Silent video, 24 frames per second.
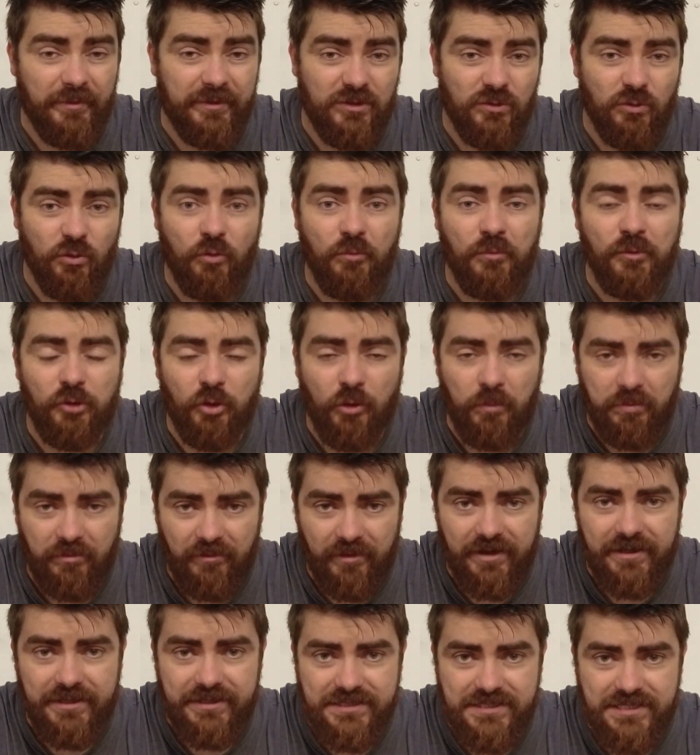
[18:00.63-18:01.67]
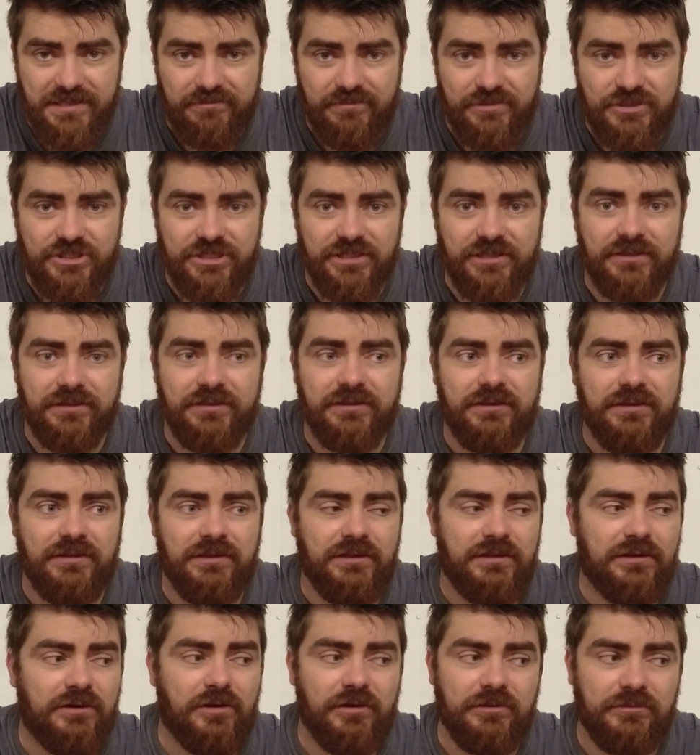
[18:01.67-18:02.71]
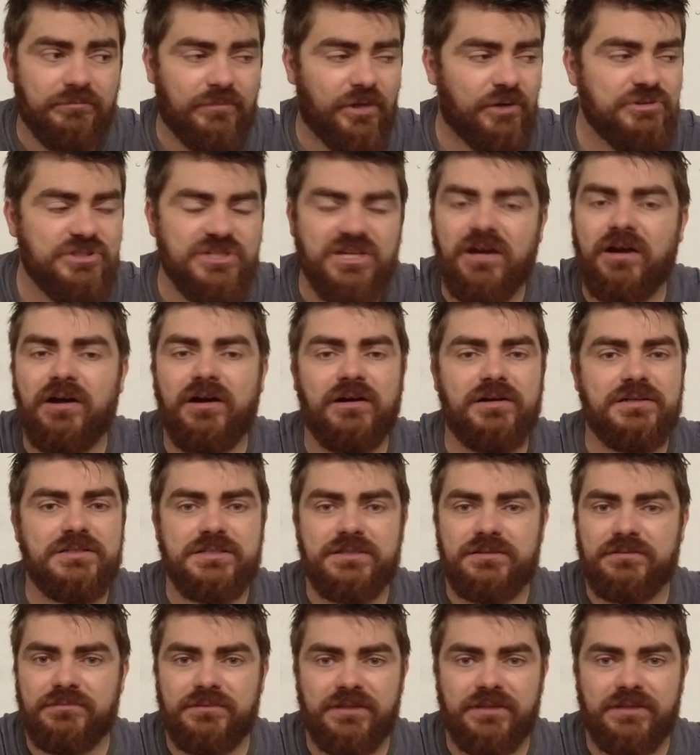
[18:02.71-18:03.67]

a normal operating temperature on most cars,